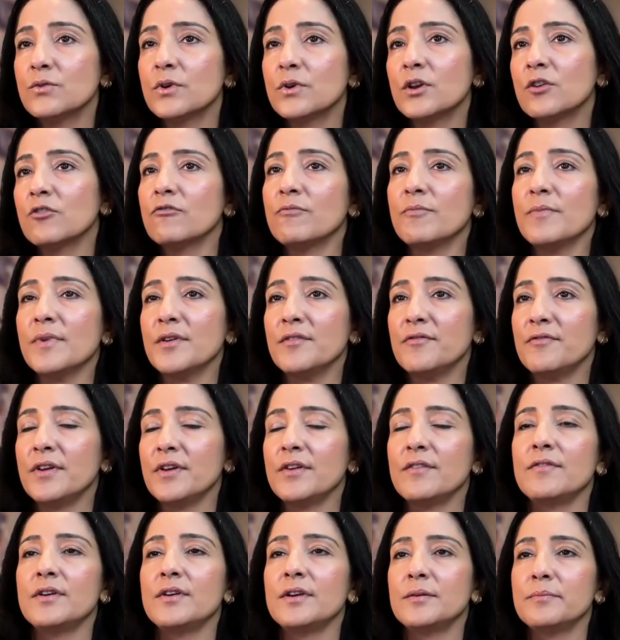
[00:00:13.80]
one of my
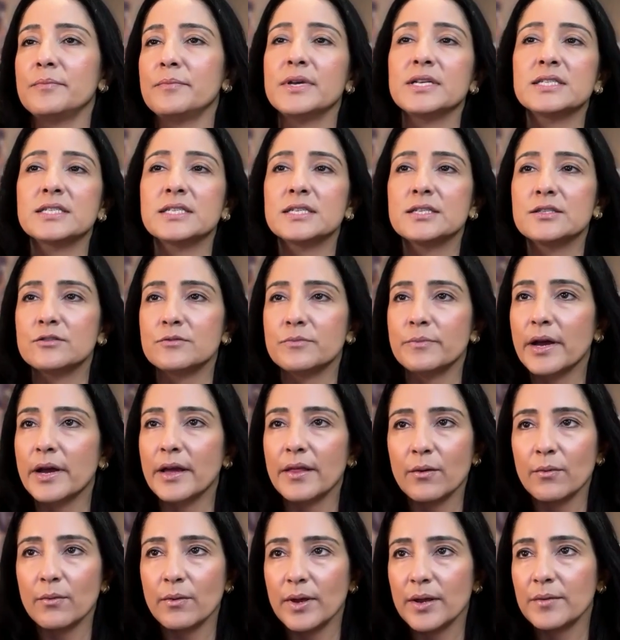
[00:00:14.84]
favorite messes, by
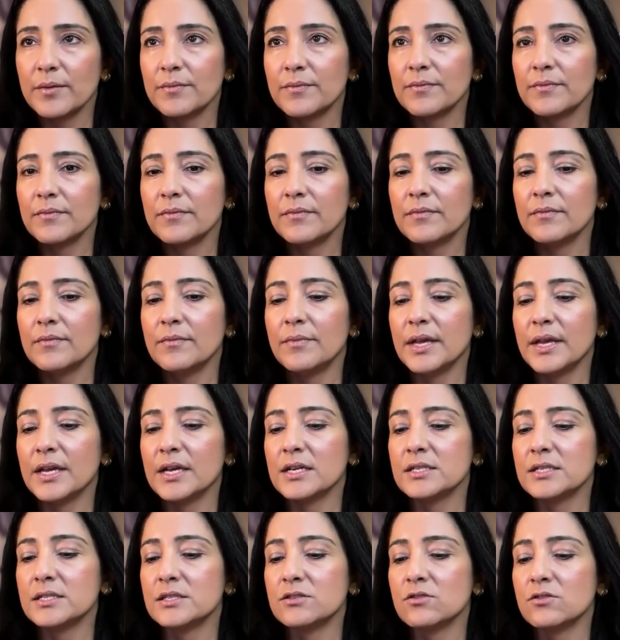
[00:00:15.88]
the way,
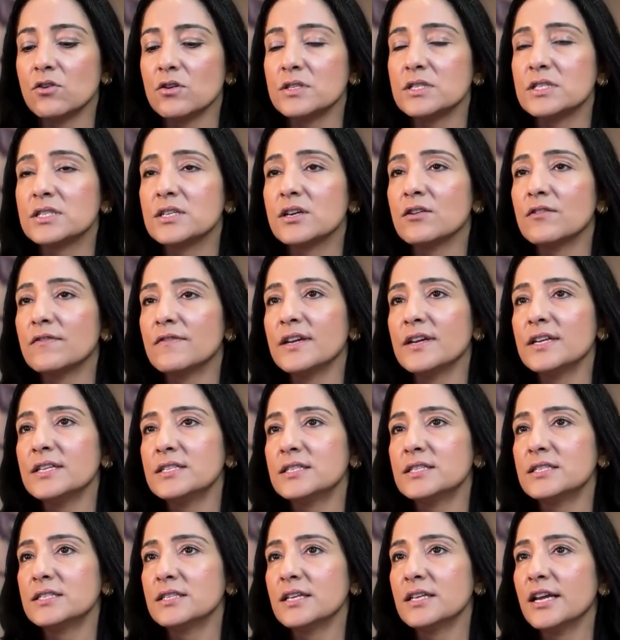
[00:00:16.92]
because on
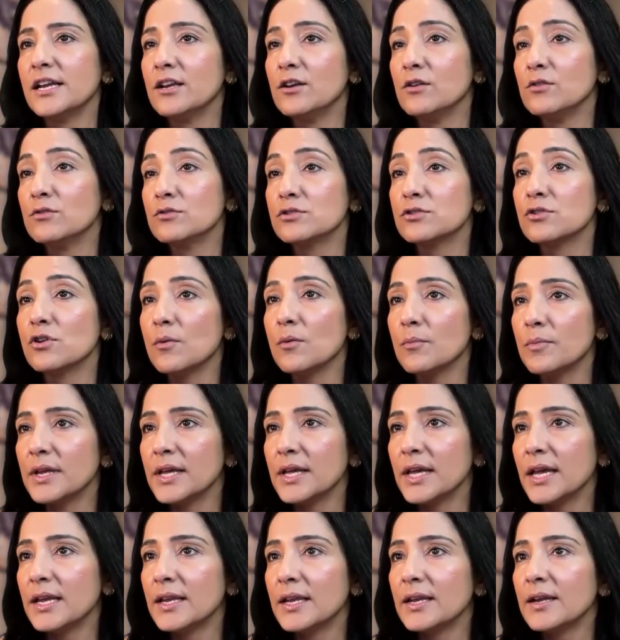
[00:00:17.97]
surface it looks
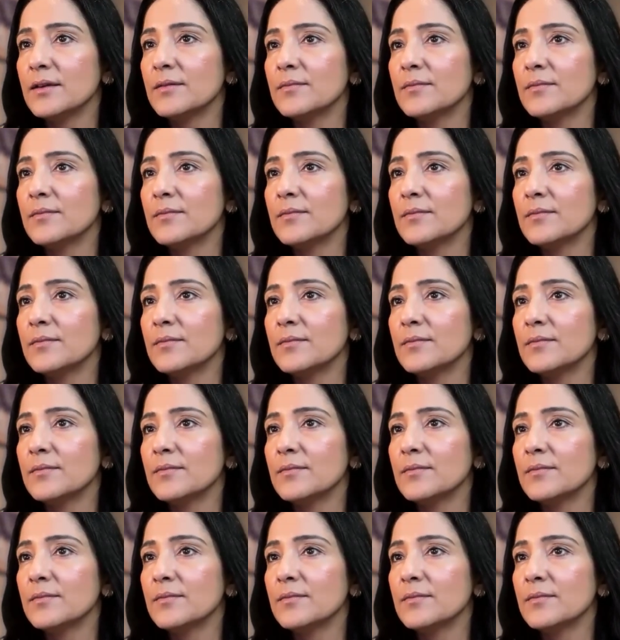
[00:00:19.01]
complicated,